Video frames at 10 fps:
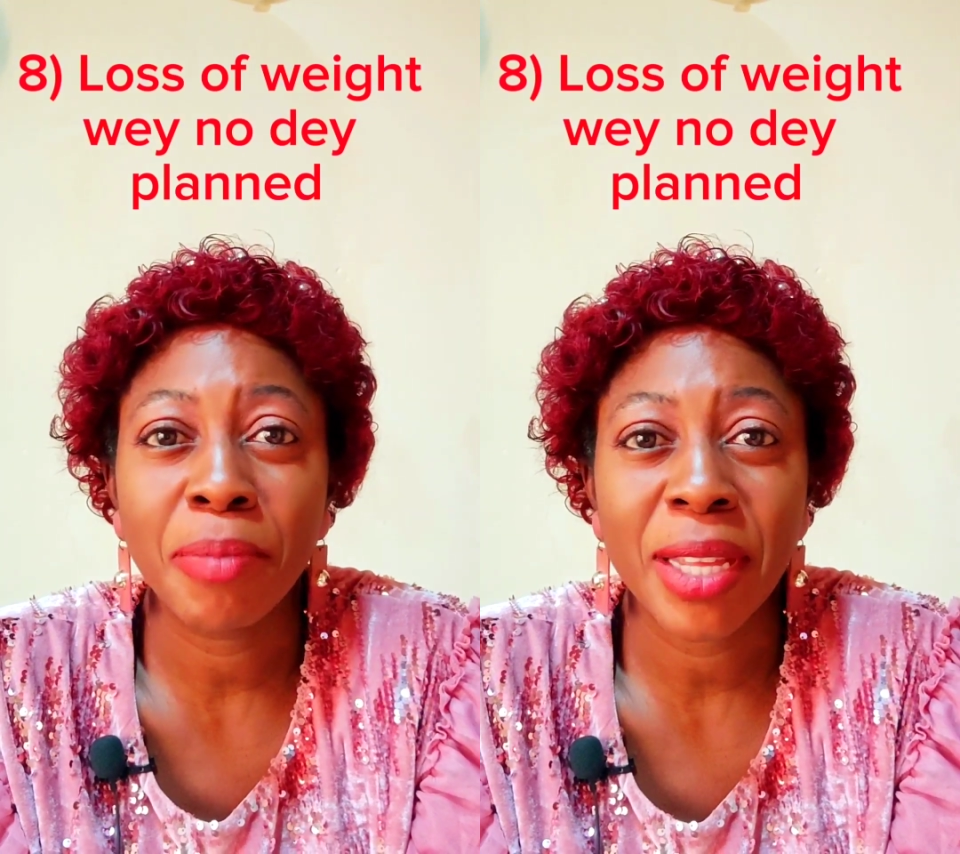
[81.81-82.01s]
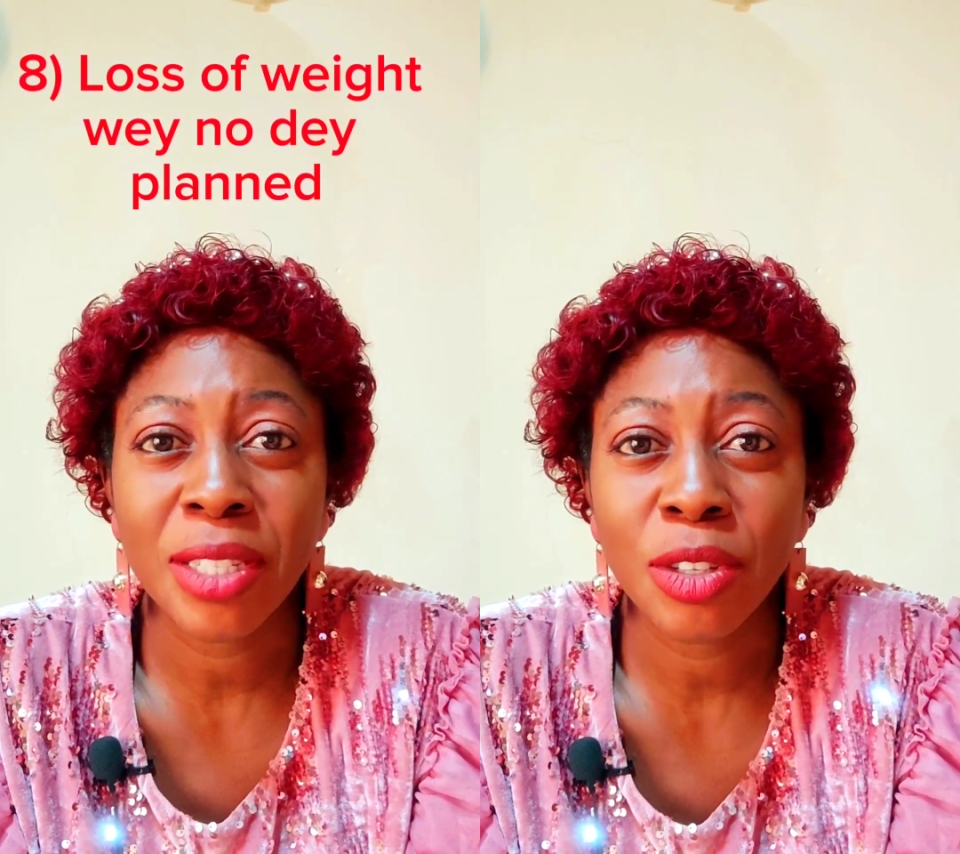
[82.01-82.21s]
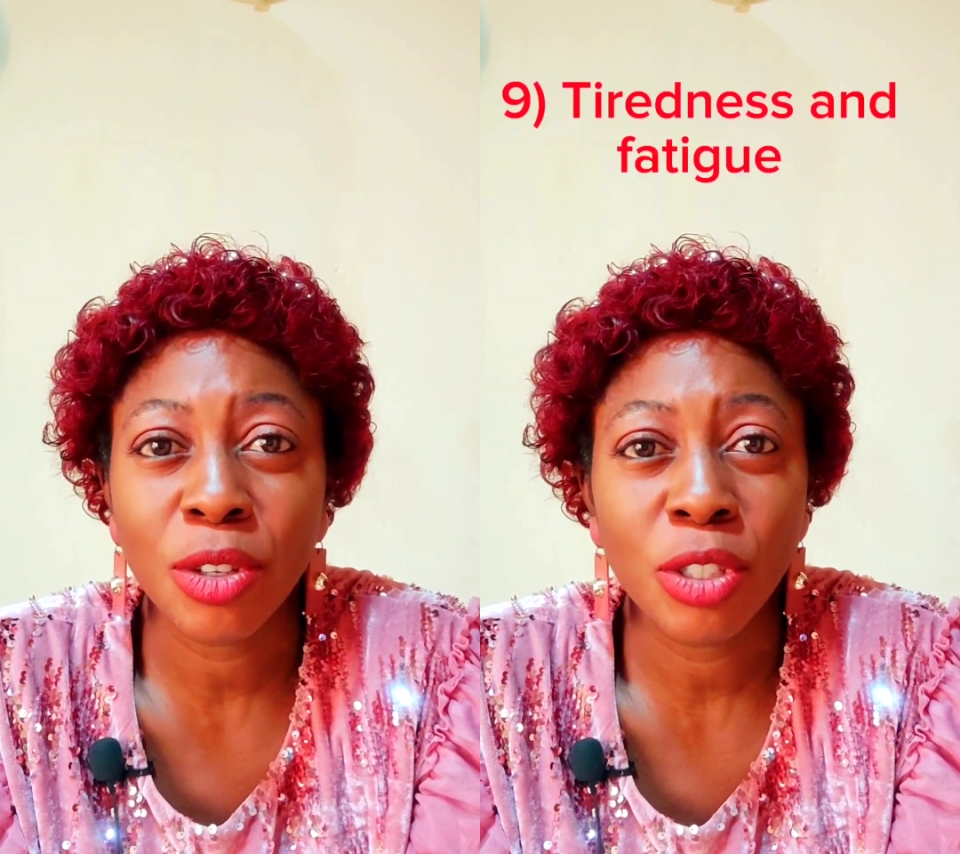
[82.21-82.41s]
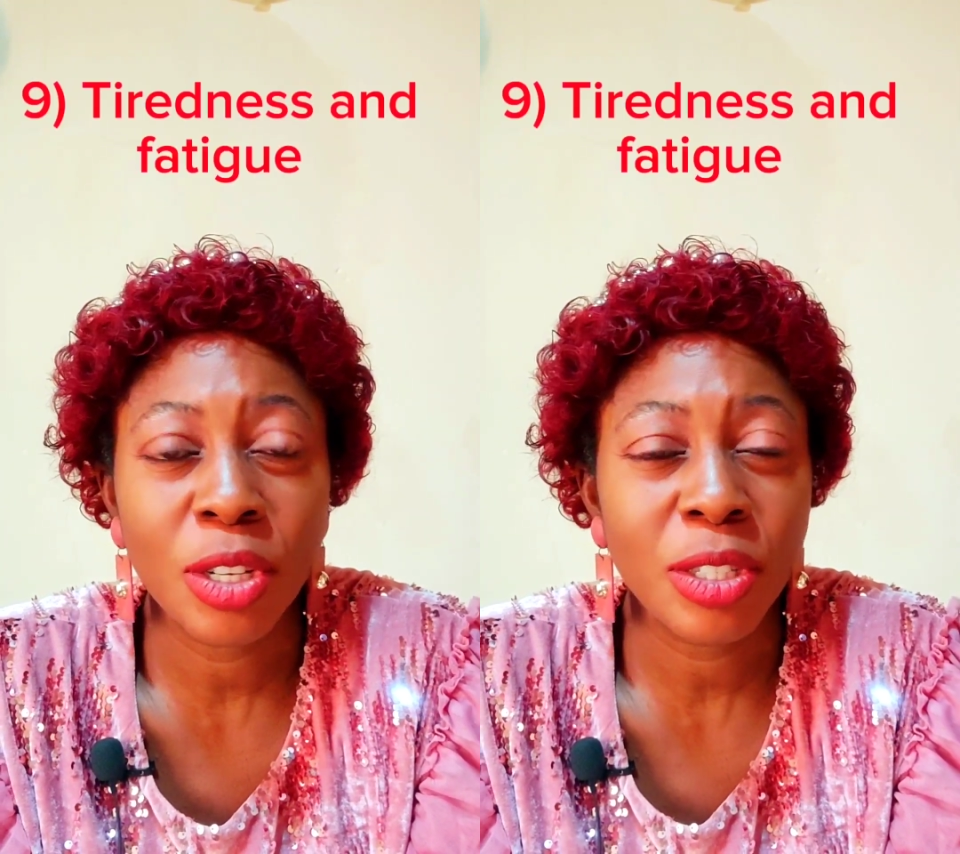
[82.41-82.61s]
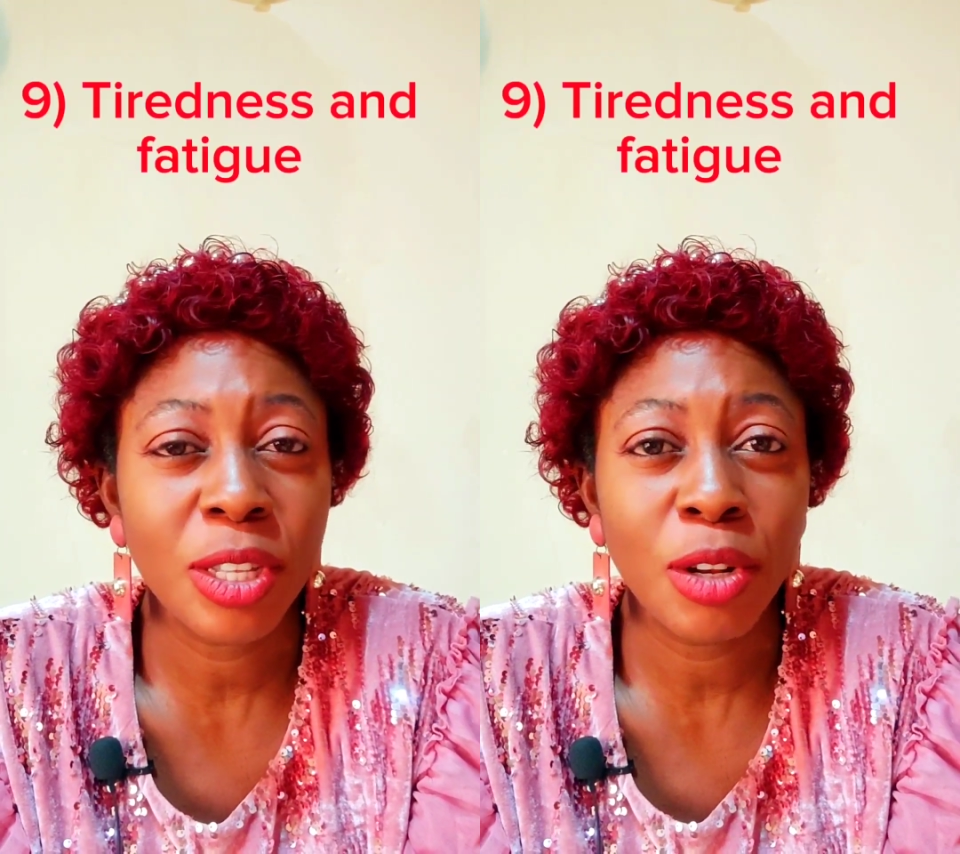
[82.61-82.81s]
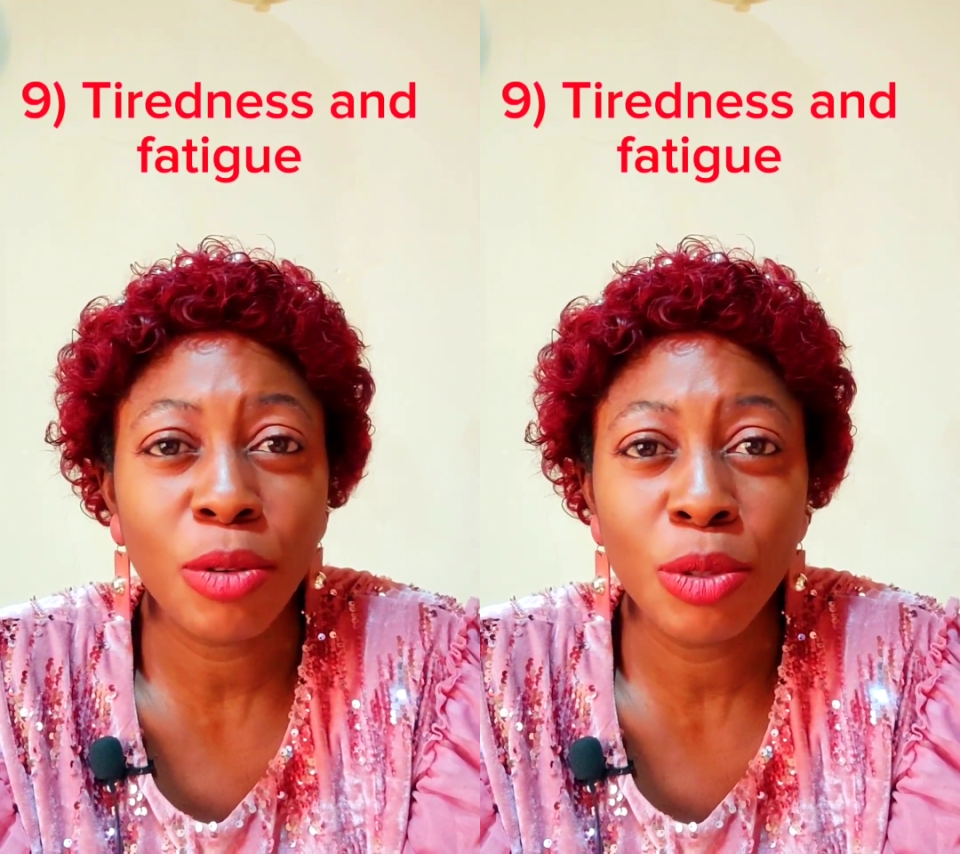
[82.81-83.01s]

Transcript: person go just they